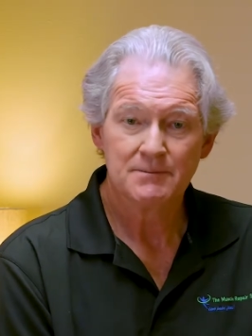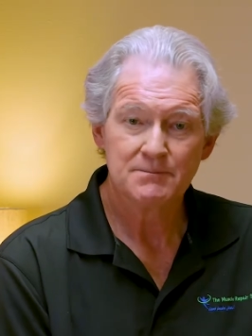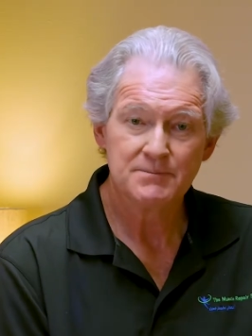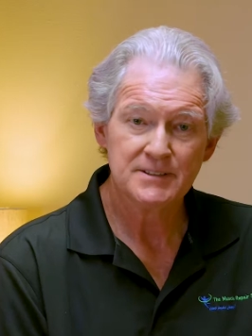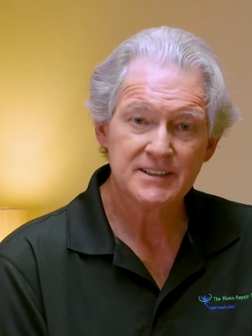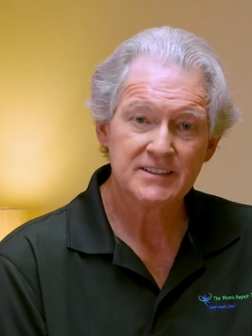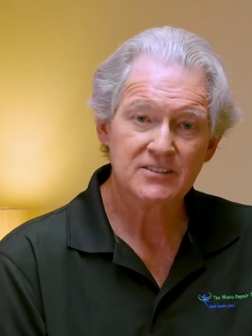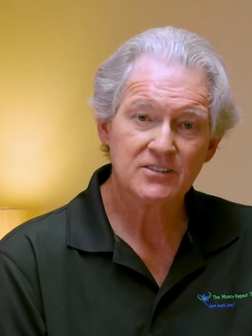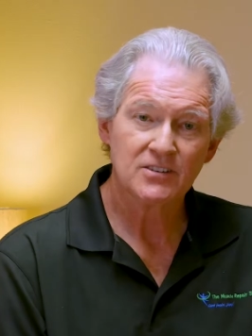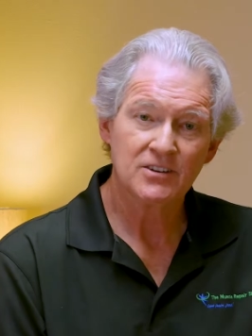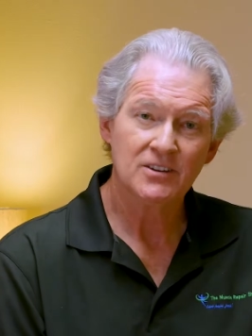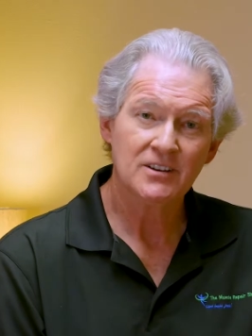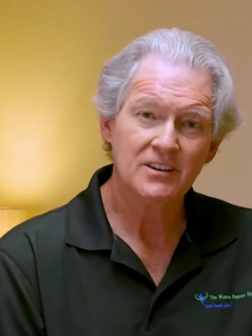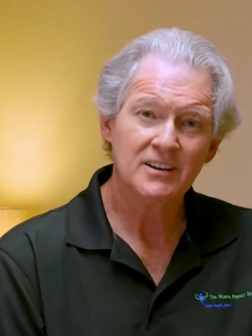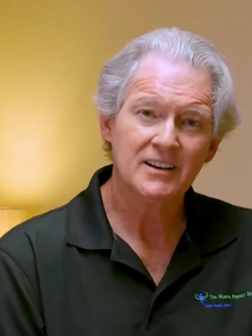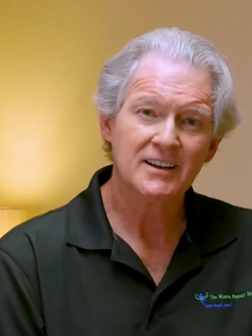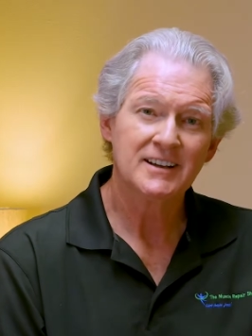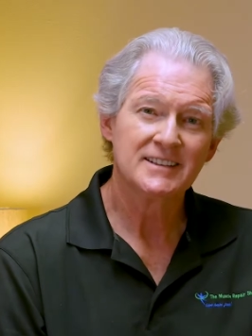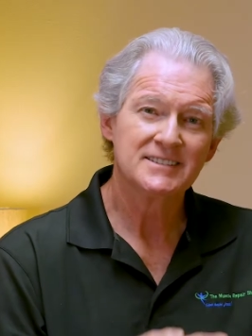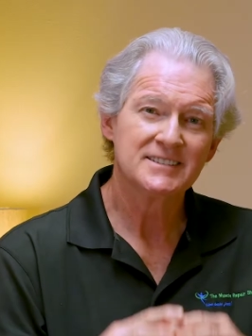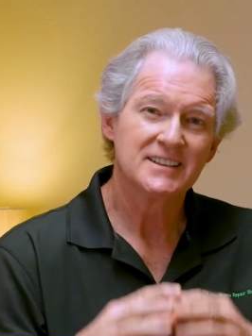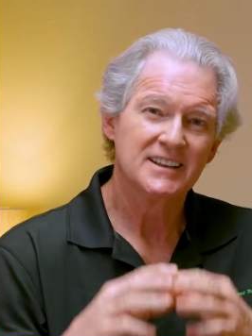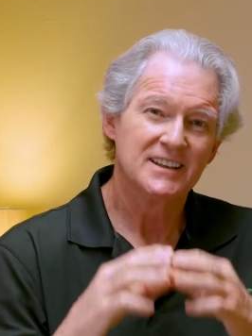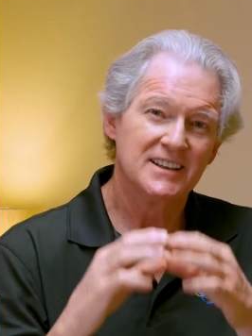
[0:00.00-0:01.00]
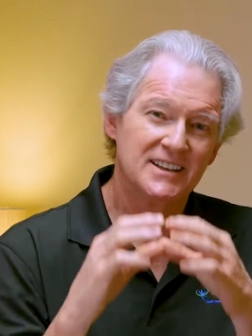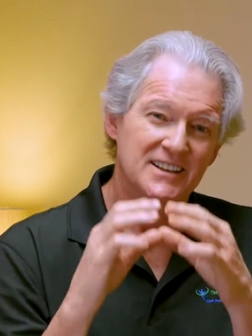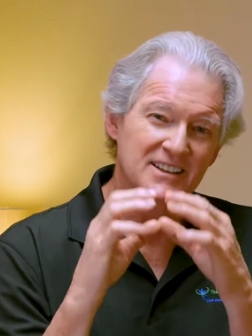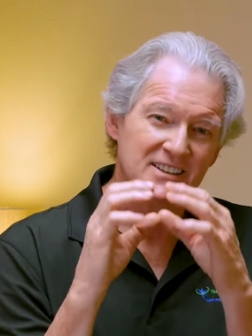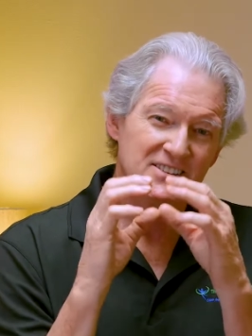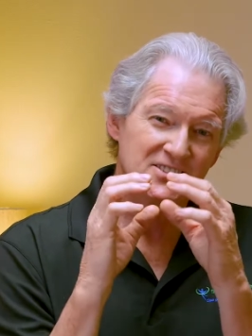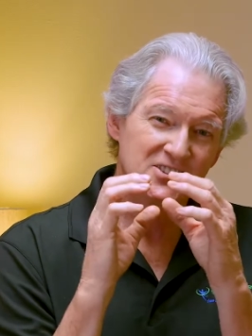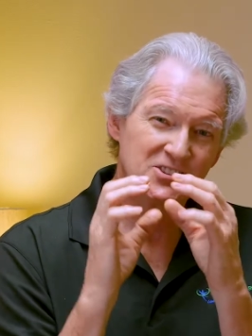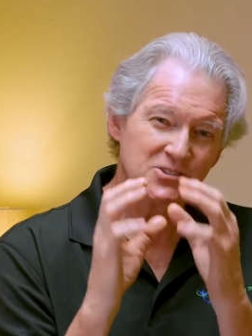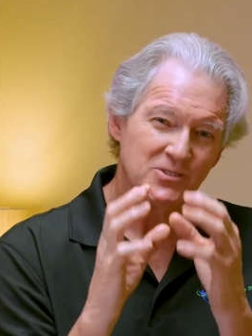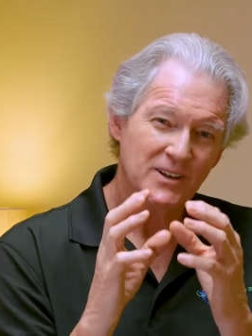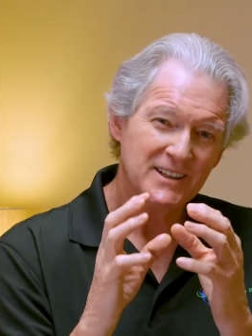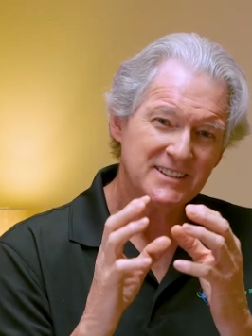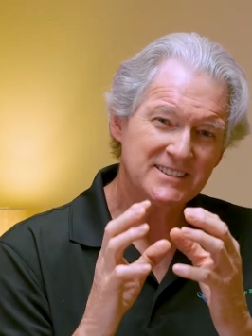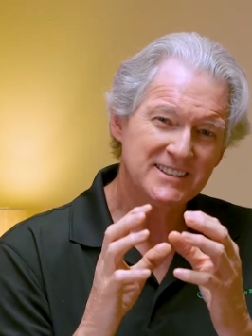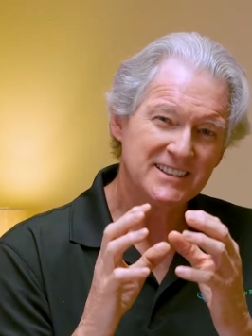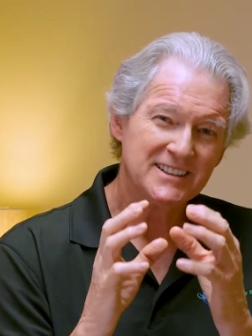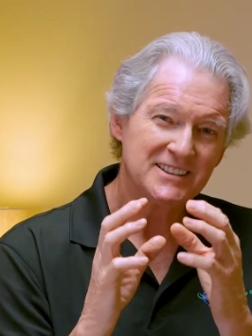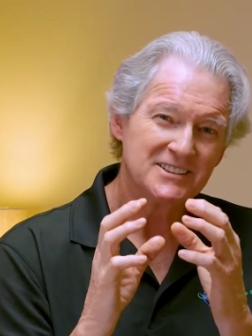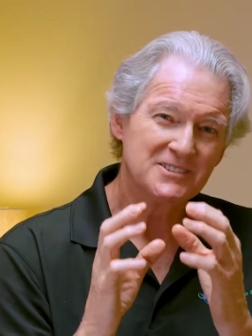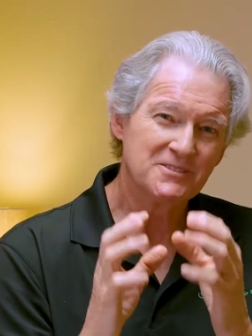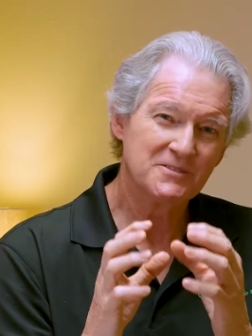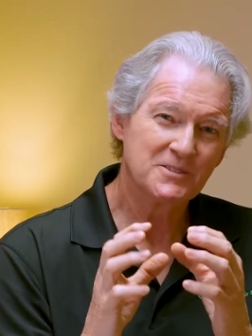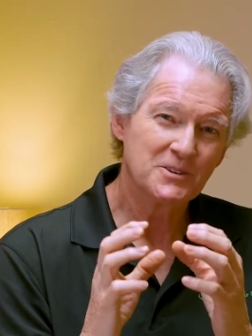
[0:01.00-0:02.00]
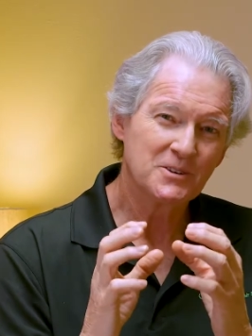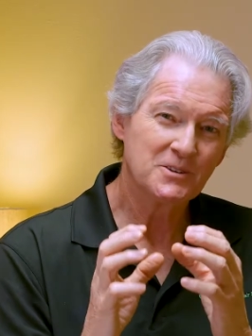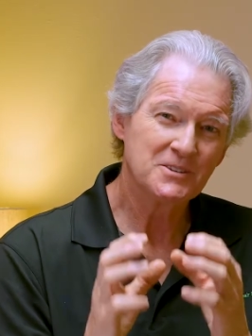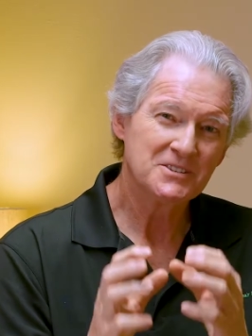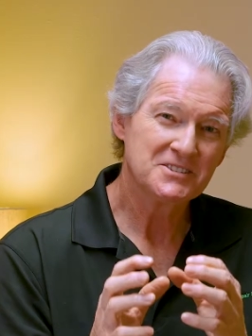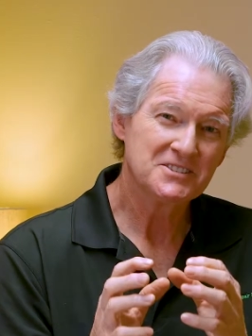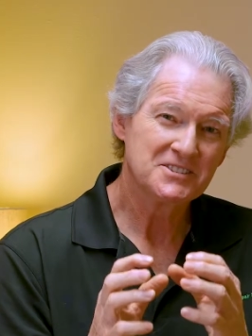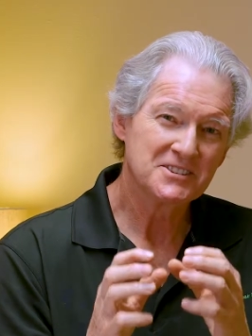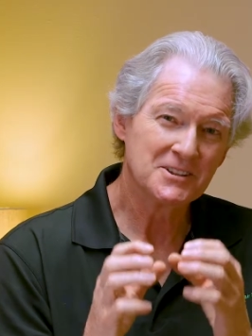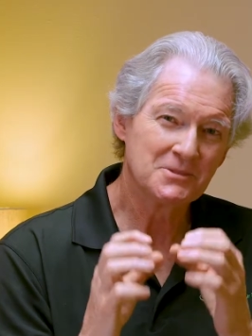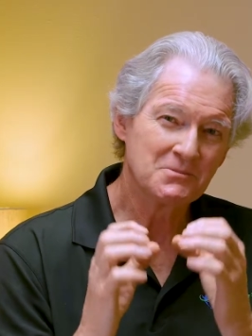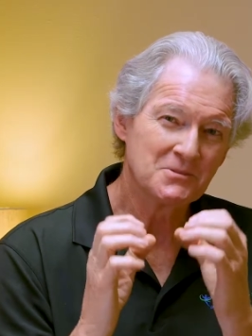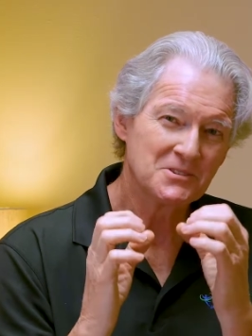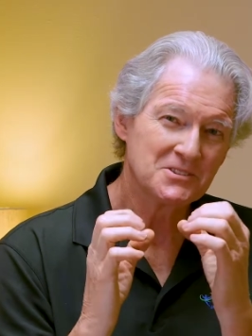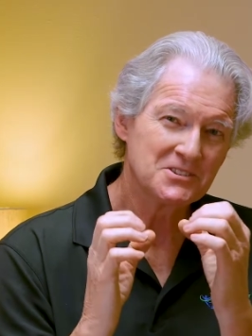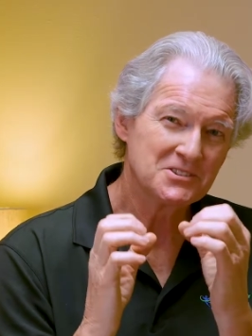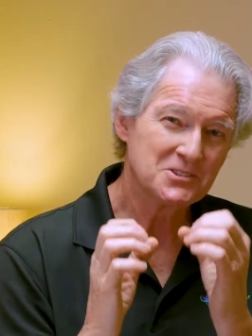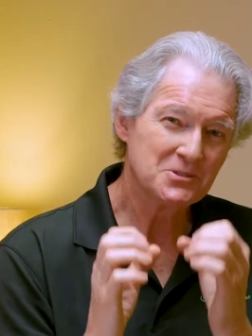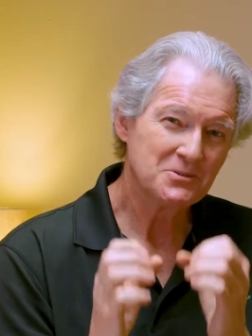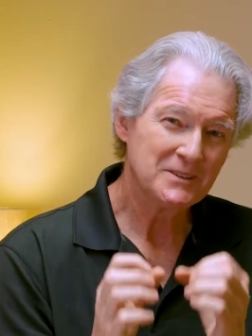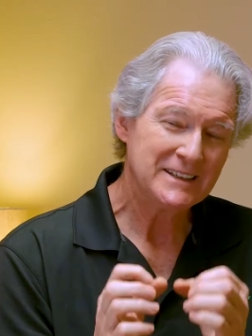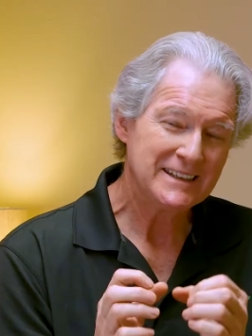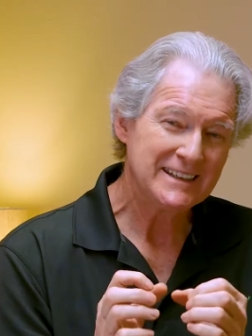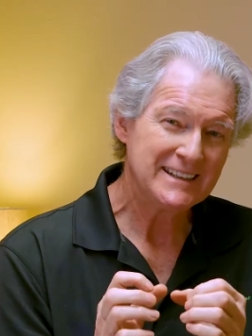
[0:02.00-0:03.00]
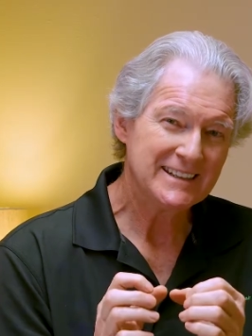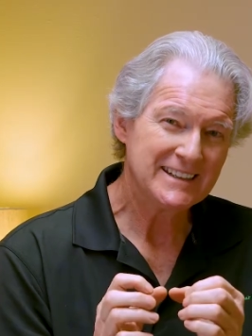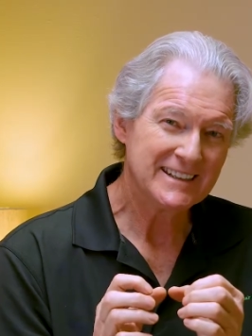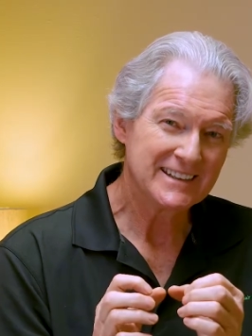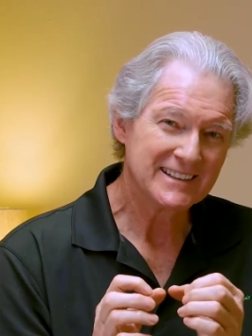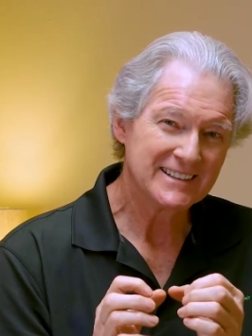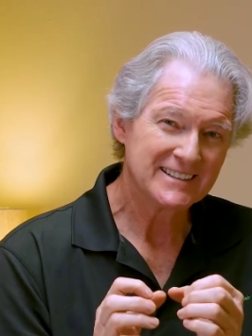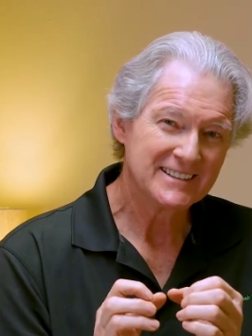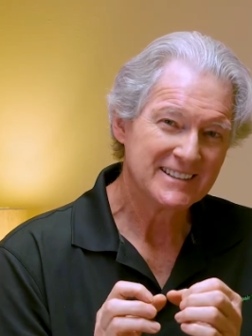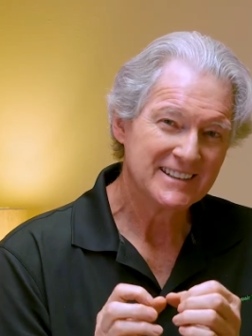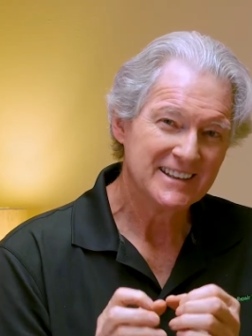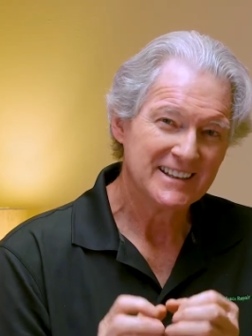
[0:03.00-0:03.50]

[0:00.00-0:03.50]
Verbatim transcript: because stretching is very similar to eating.